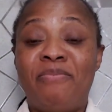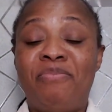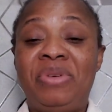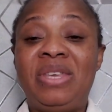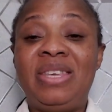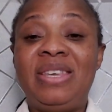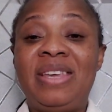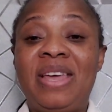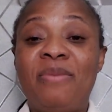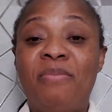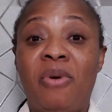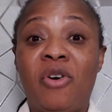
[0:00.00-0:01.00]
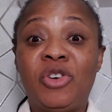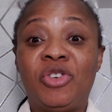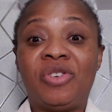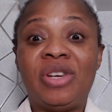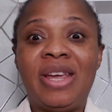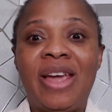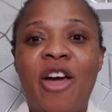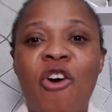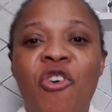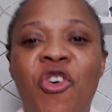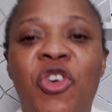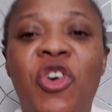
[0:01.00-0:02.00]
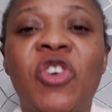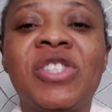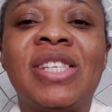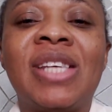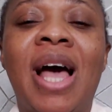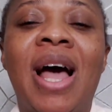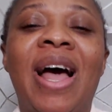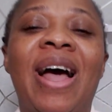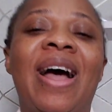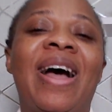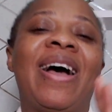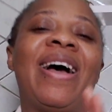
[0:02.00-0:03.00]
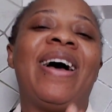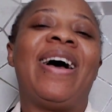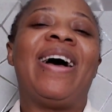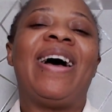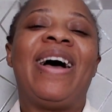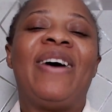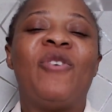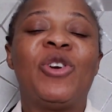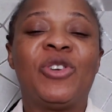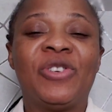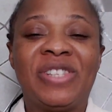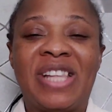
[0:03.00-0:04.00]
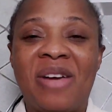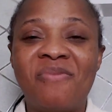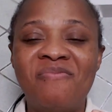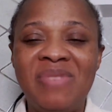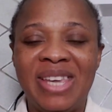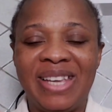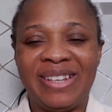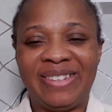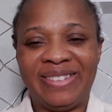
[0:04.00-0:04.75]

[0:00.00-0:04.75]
Be a boundary crosser. What does that mean?